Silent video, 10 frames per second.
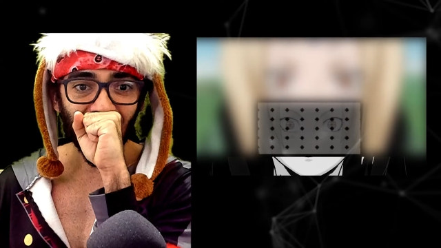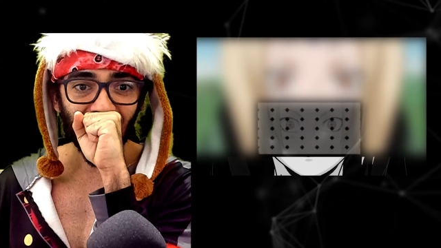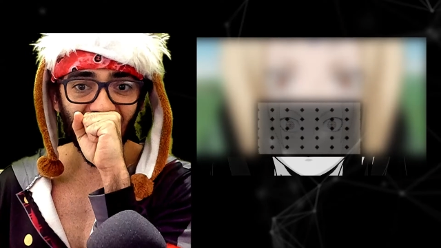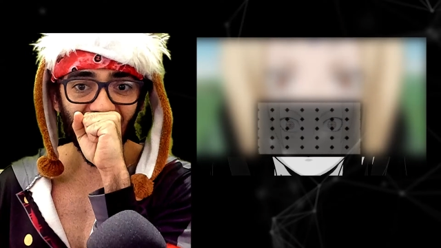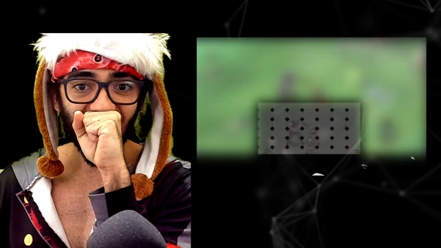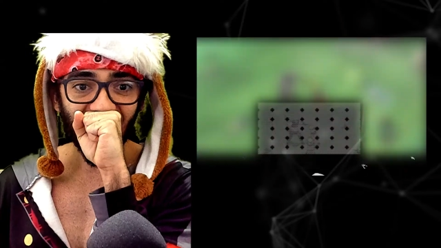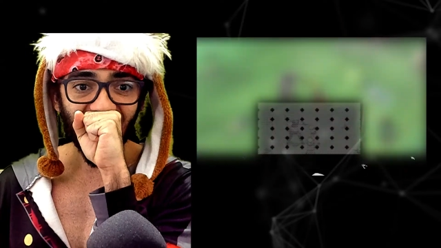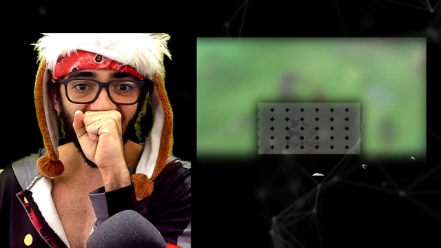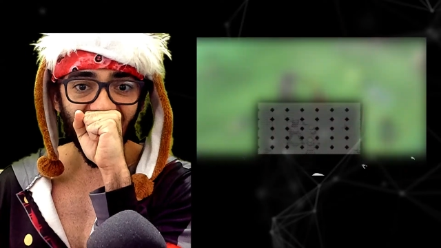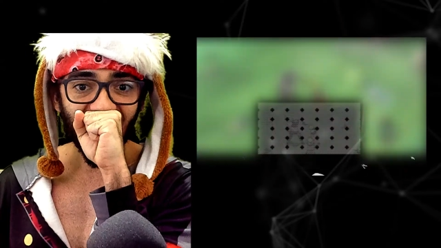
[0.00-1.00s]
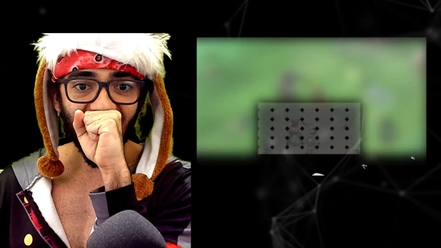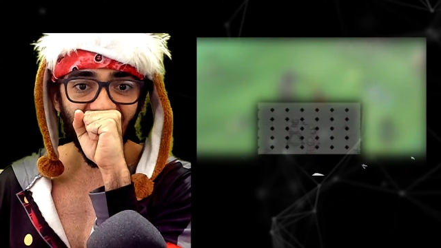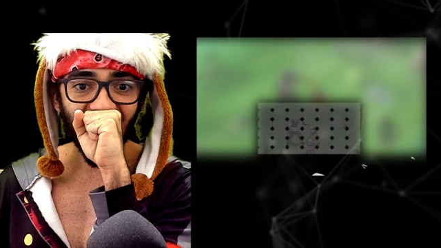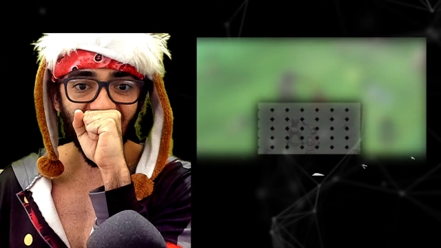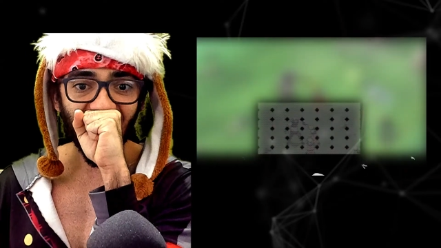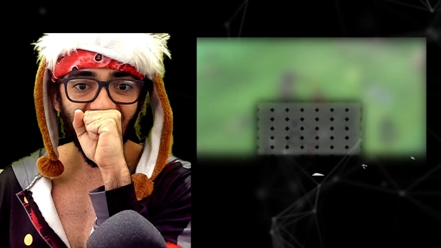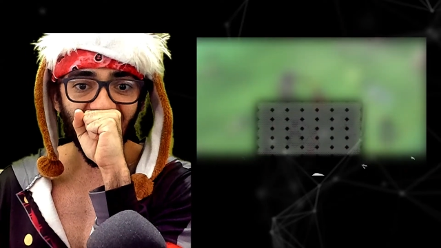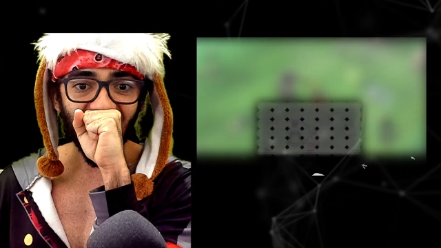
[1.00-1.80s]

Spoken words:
Nothing is said.